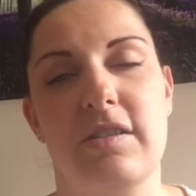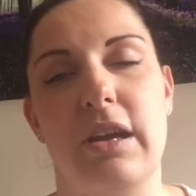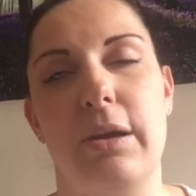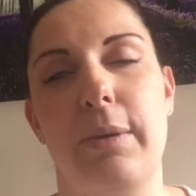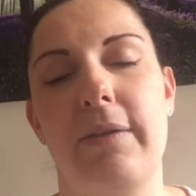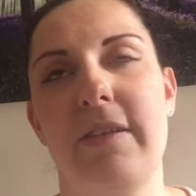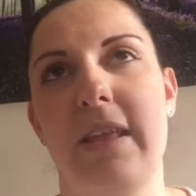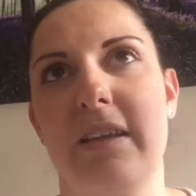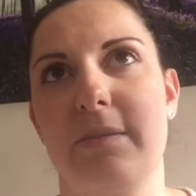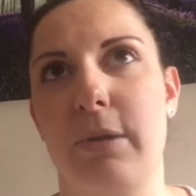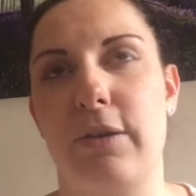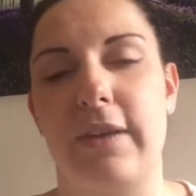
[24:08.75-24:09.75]
So whether
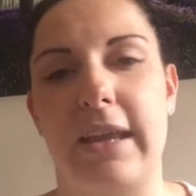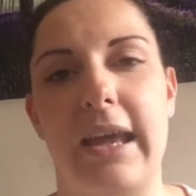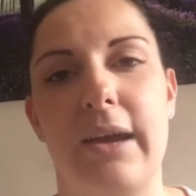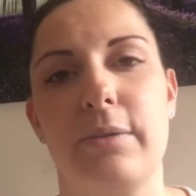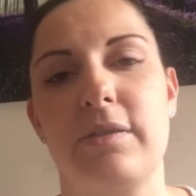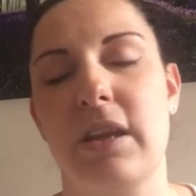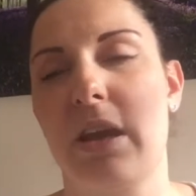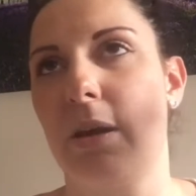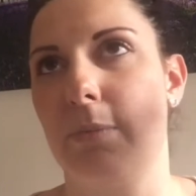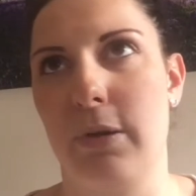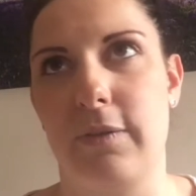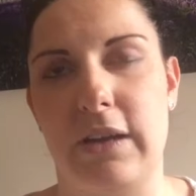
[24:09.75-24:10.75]
that's moving house,
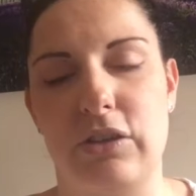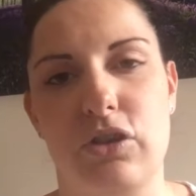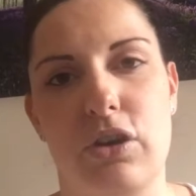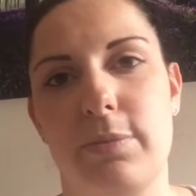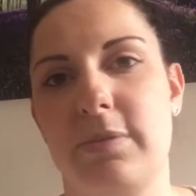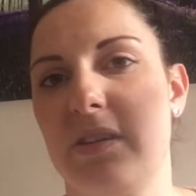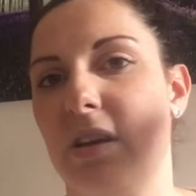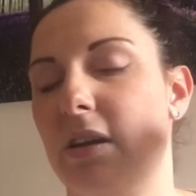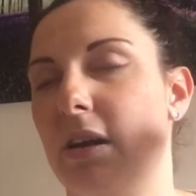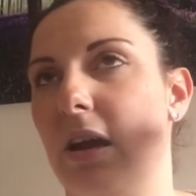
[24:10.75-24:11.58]
moving jobs,